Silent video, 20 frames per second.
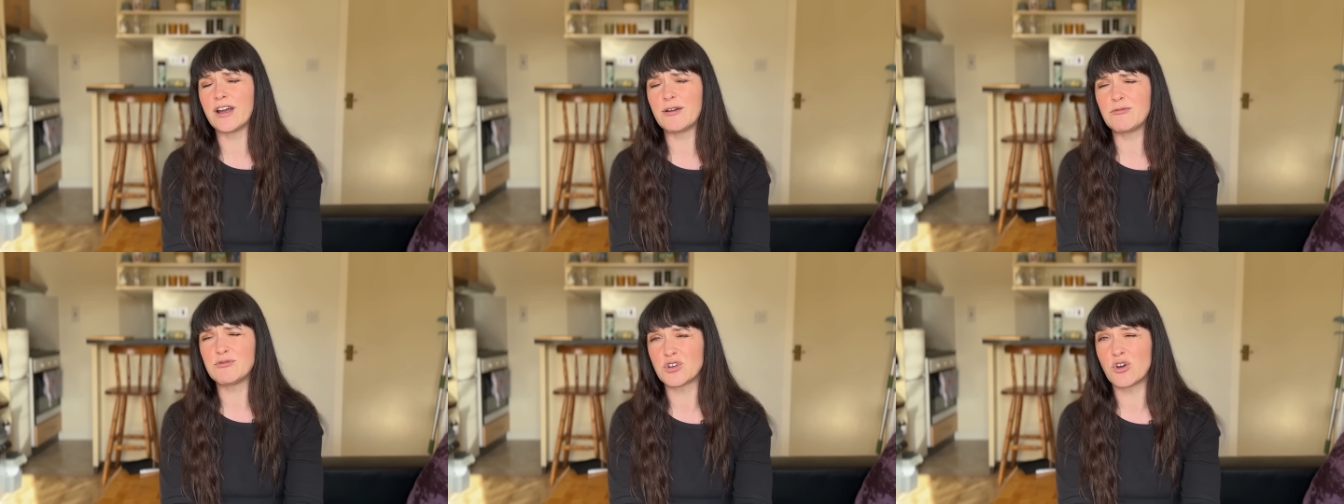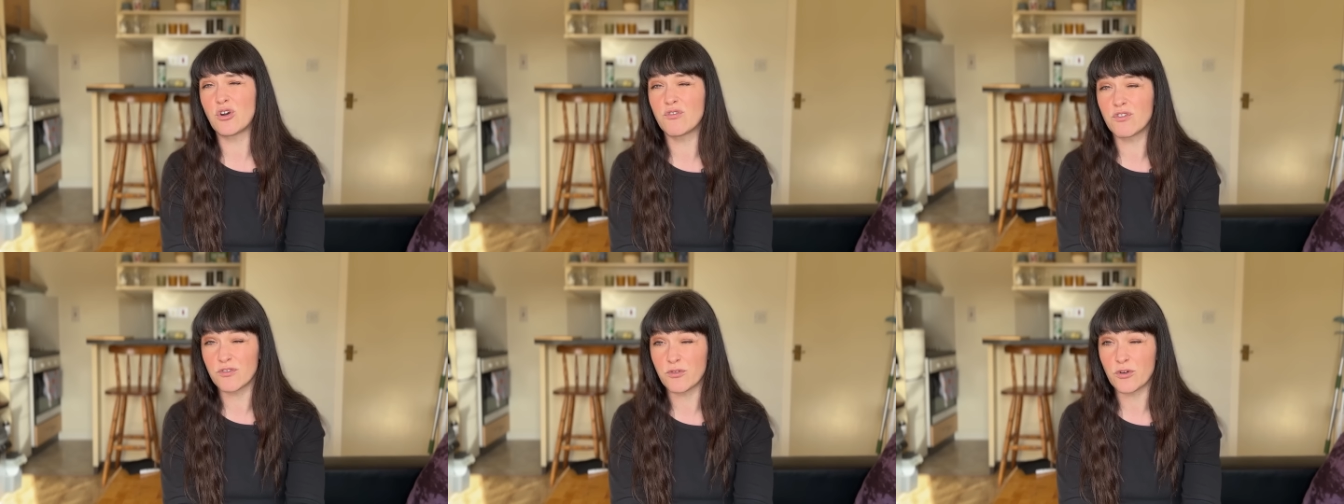it was
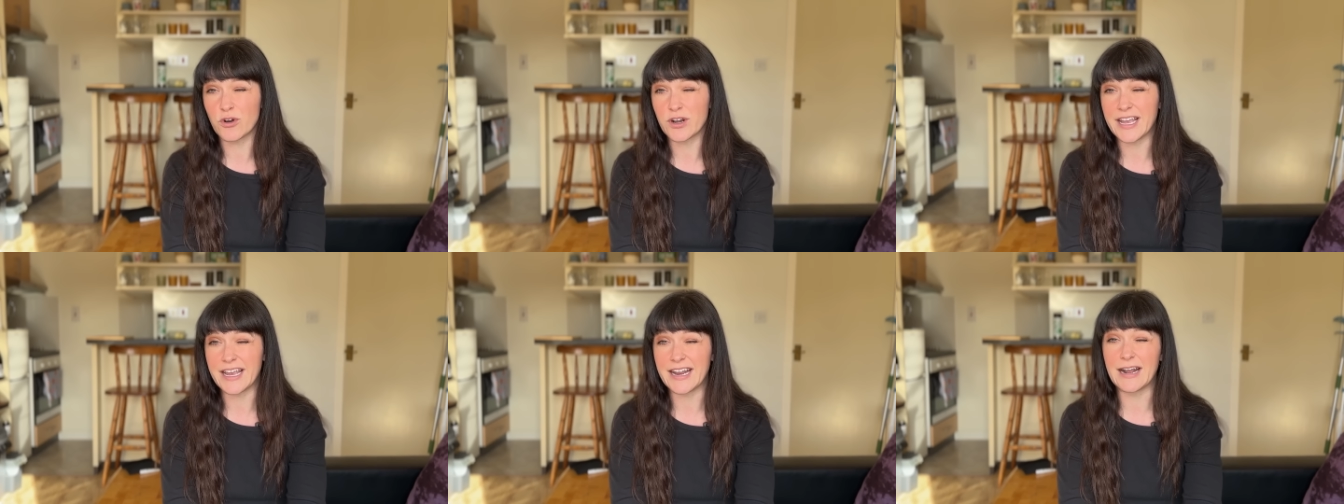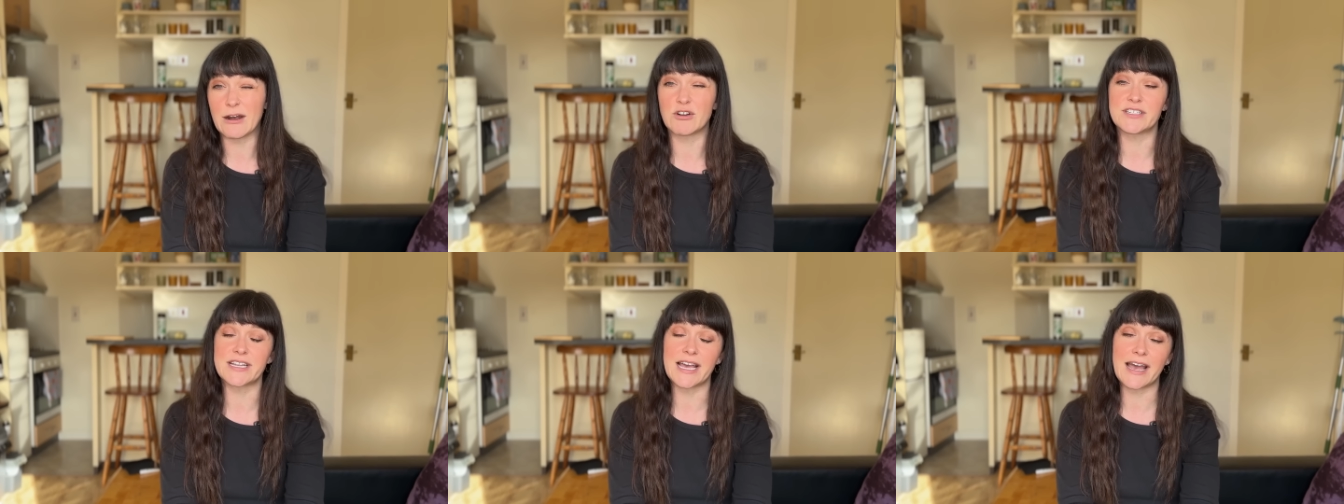over 48
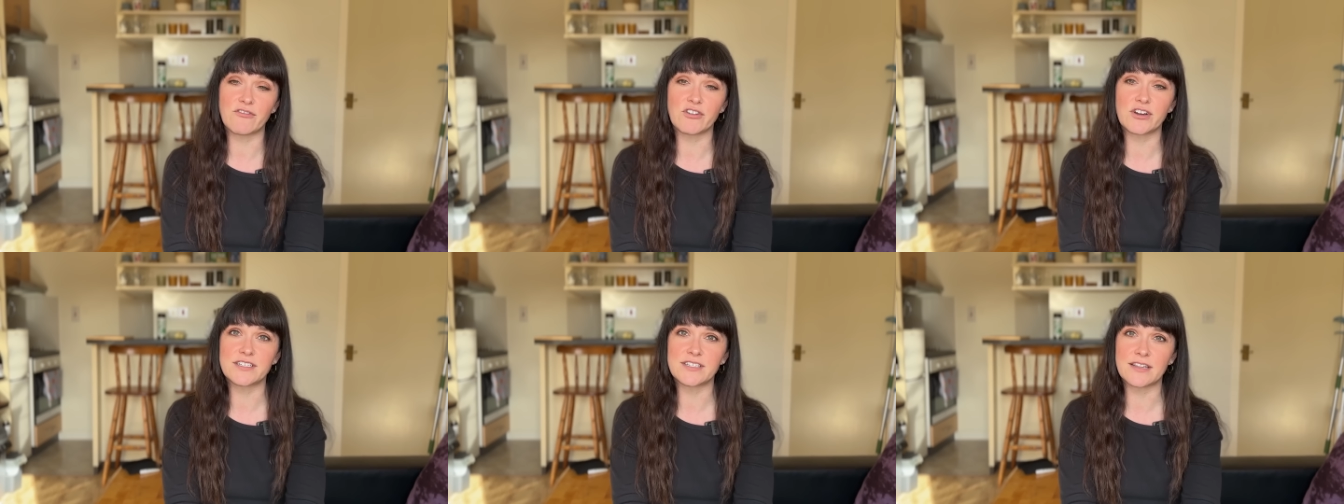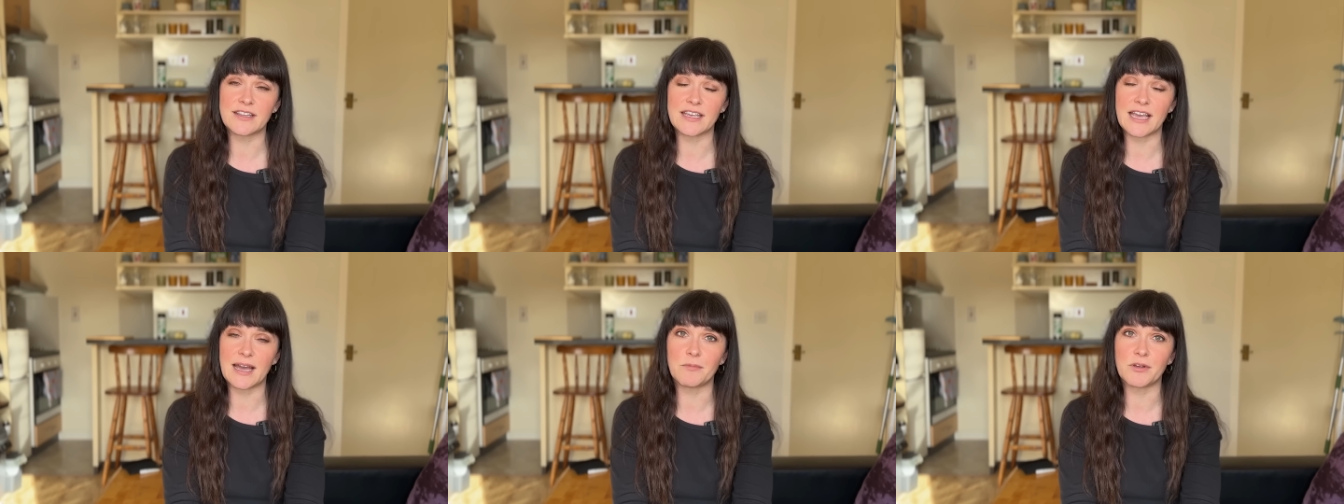hours after I
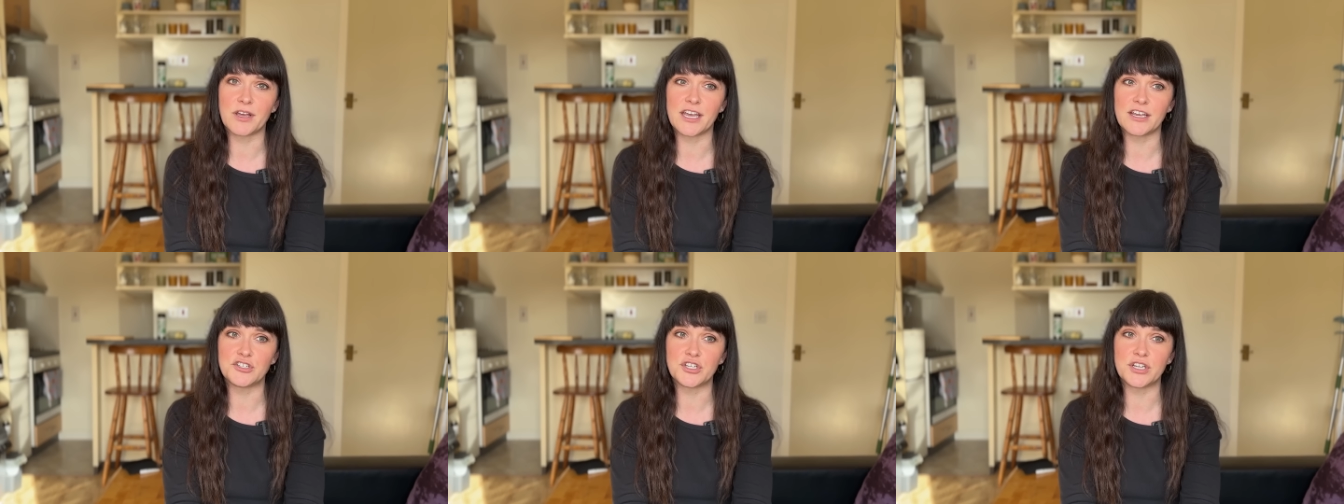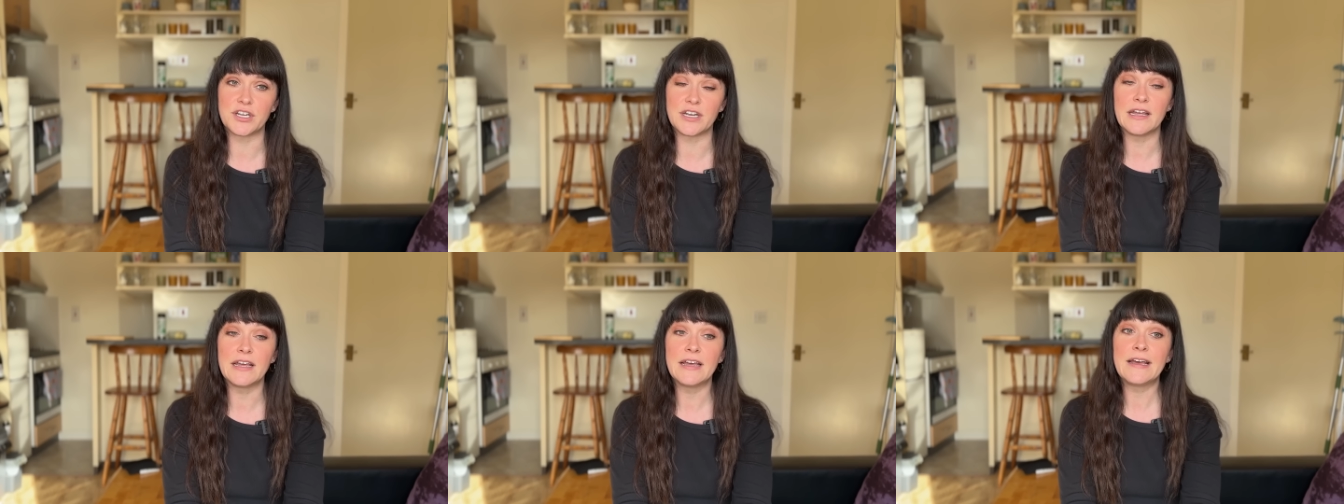sent the
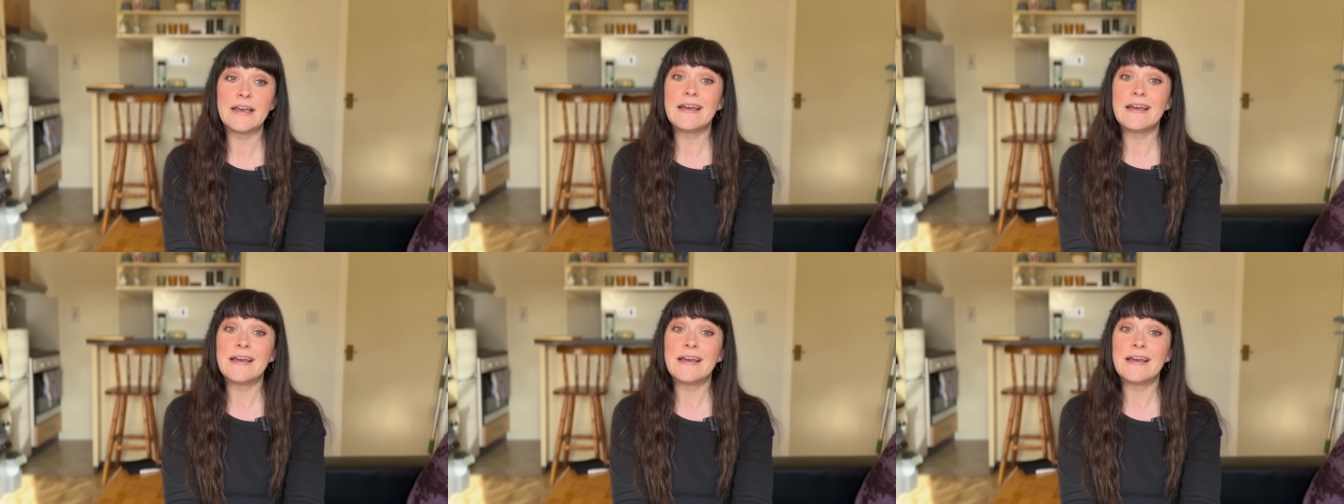application,